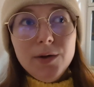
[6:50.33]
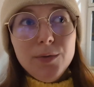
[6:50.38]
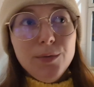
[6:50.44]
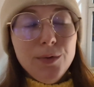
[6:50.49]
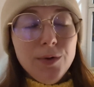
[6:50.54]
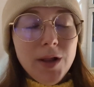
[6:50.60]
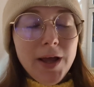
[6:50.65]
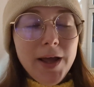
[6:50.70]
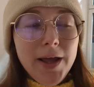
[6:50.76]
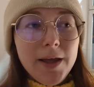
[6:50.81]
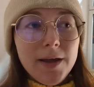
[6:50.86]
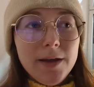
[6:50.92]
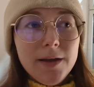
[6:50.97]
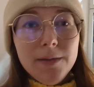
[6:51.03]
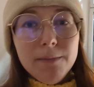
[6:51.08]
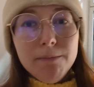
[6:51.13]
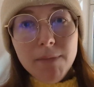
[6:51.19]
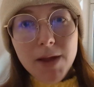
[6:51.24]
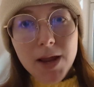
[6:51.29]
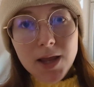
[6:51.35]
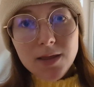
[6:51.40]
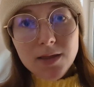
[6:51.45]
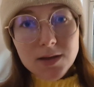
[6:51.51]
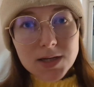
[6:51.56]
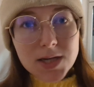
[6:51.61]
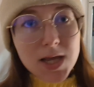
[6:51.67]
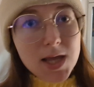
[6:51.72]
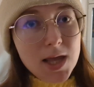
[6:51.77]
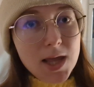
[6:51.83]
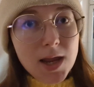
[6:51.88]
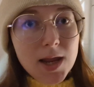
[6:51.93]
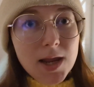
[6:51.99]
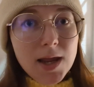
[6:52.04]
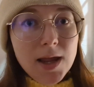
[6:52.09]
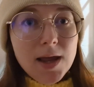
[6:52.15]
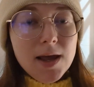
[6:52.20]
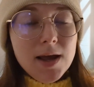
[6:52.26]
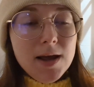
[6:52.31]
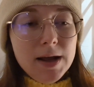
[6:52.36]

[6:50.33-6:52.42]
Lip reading: we'll like make the tea,